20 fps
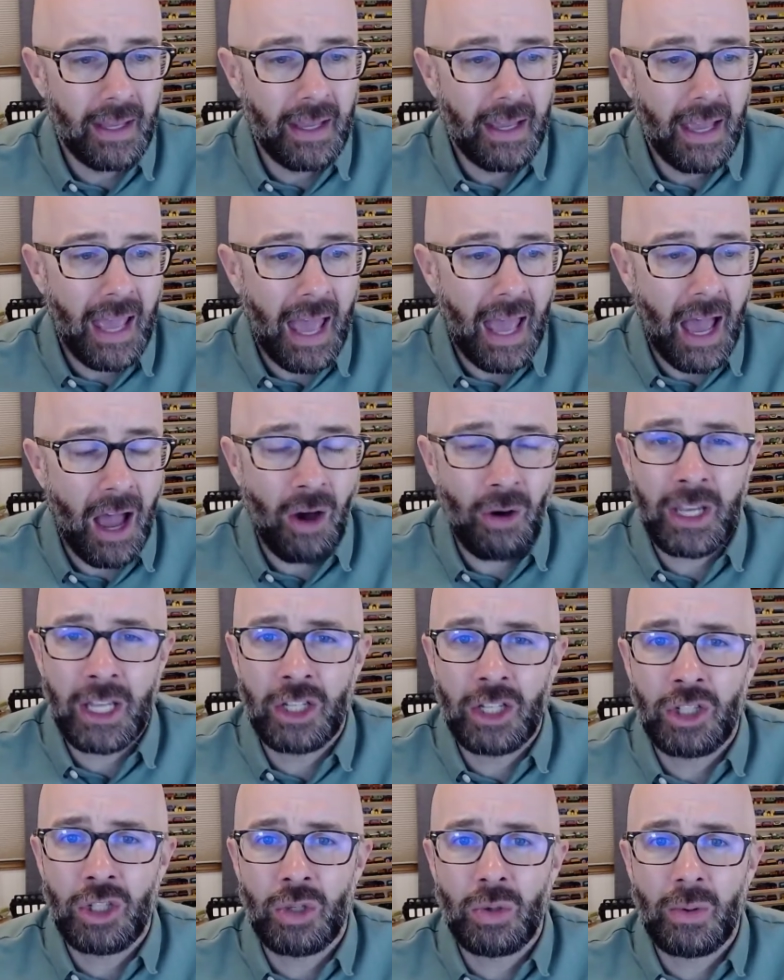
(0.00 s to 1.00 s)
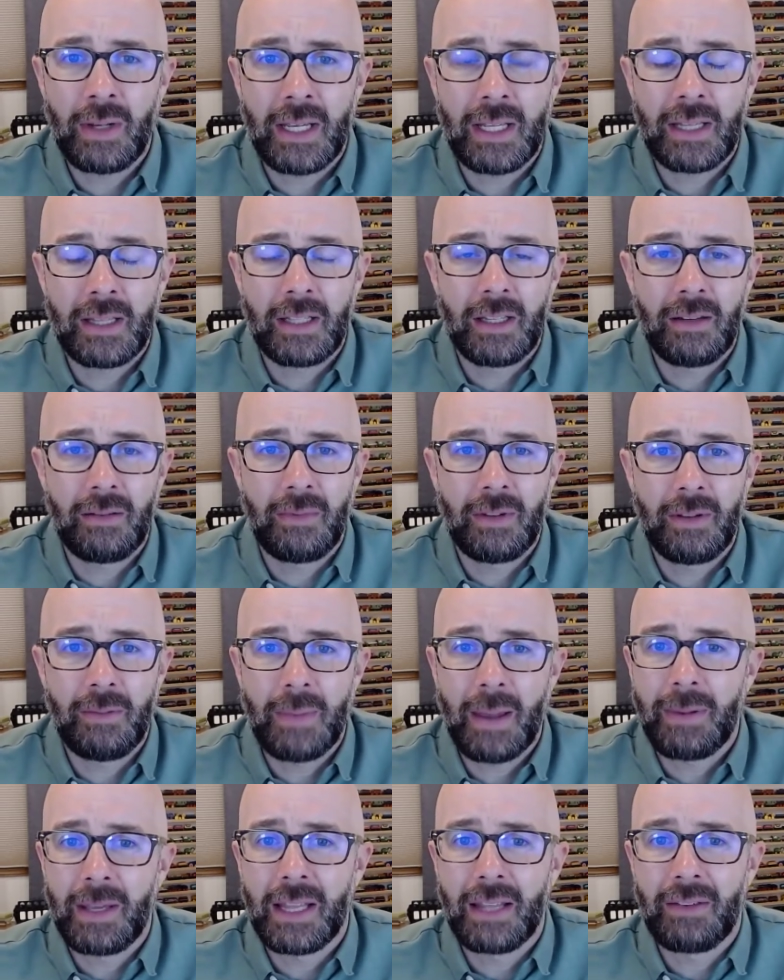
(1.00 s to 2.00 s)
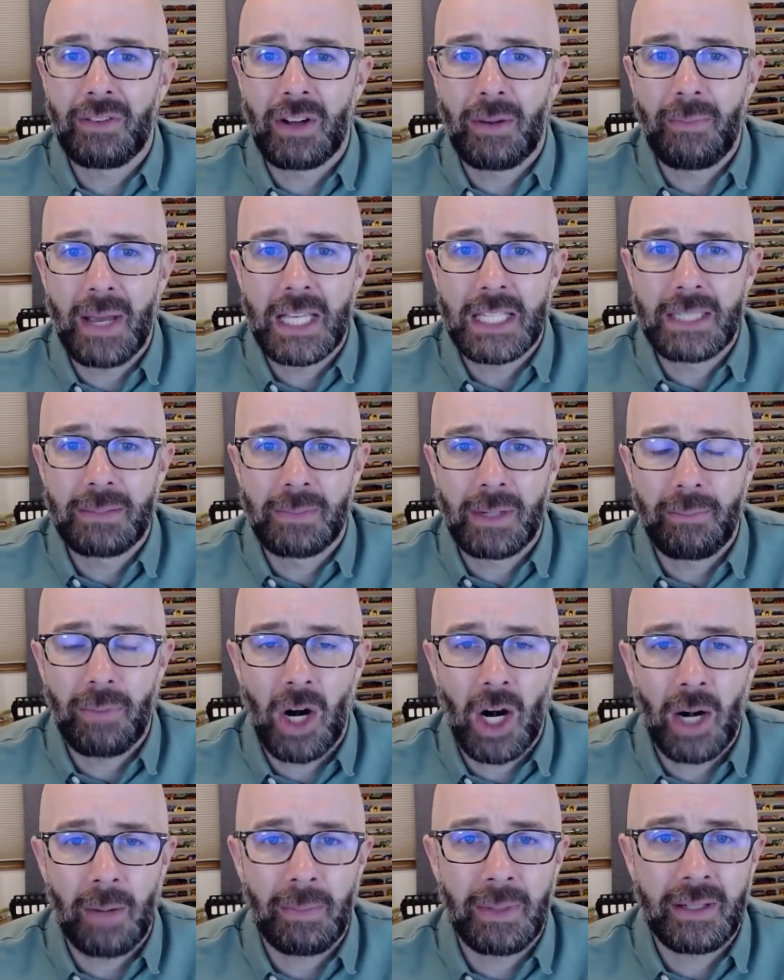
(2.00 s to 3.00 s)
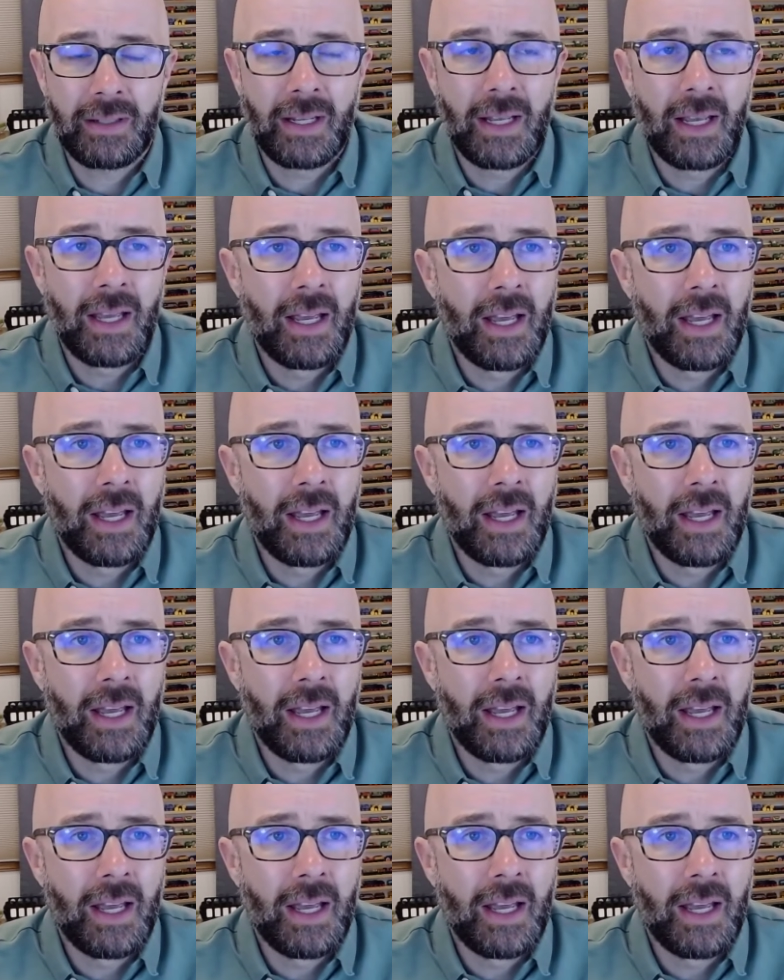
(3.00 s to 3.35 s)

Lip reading: How can you maybe live in a basement apartment?